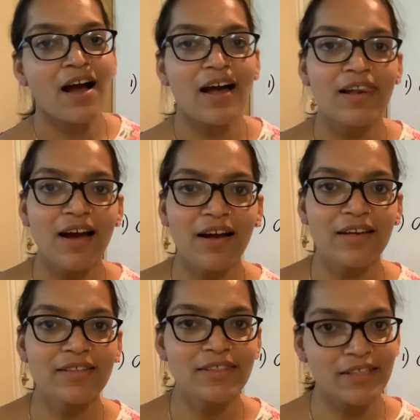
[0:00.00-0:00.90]
A
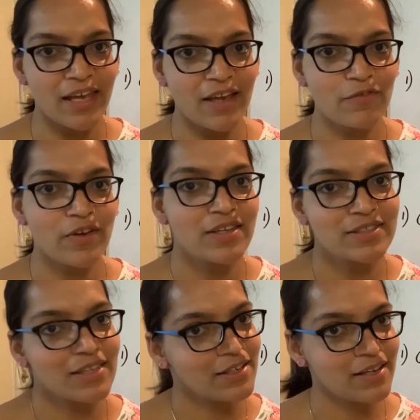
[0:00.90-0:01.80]
lion's cave is
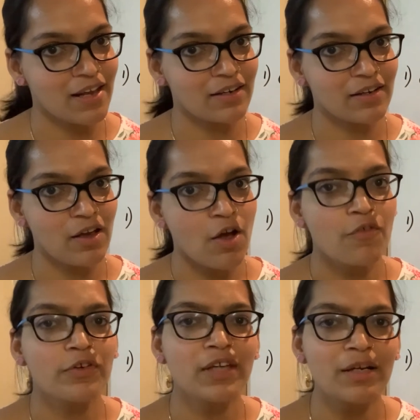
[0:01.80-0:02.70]
a den.
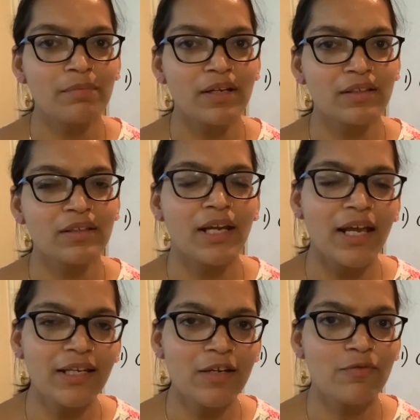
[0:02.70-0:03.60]
For that matter,
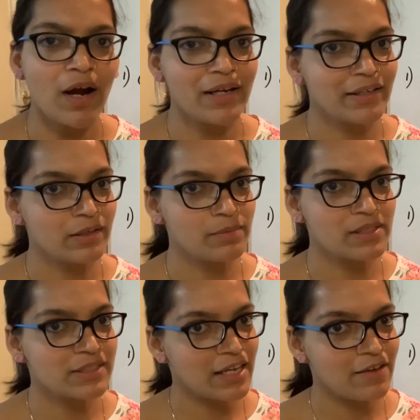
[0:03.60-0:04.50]
any wild
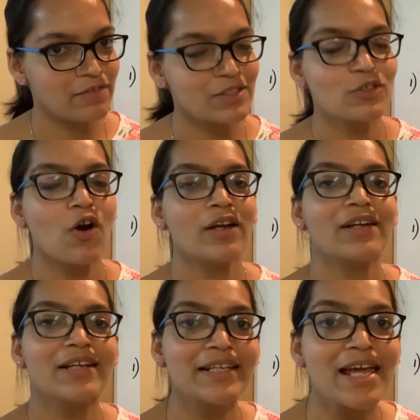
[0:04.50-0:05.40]
animal's cave is called
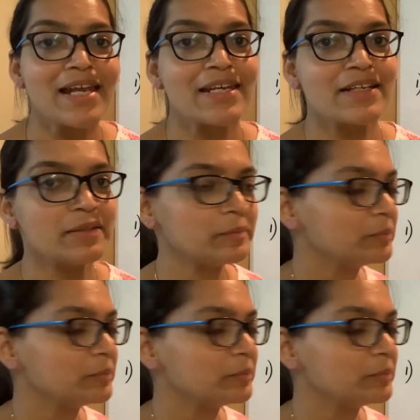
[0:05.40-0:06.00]
den.